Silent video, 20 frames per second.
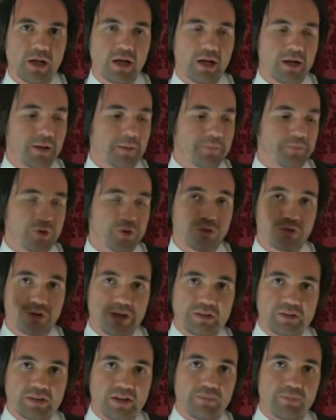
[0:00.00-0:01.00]
um, to
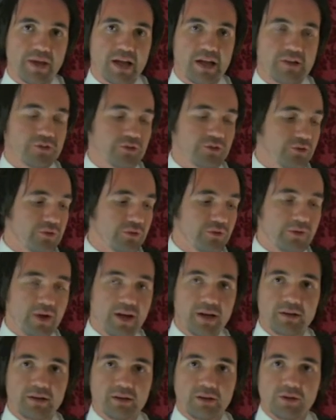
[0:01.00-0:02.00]
trace that back to, to
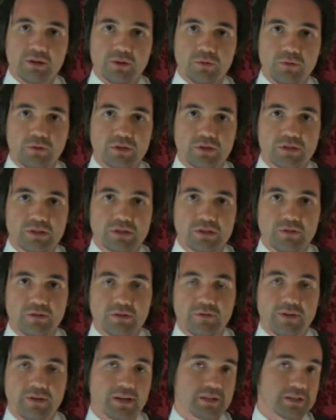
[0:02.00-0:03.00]
find the, the roots of,
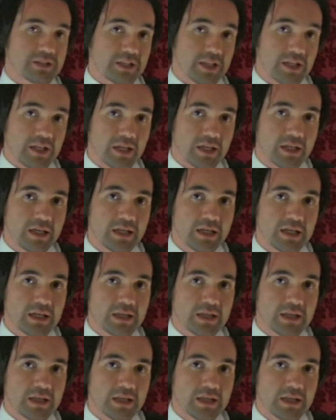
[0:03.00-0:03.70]
of, I guess, the,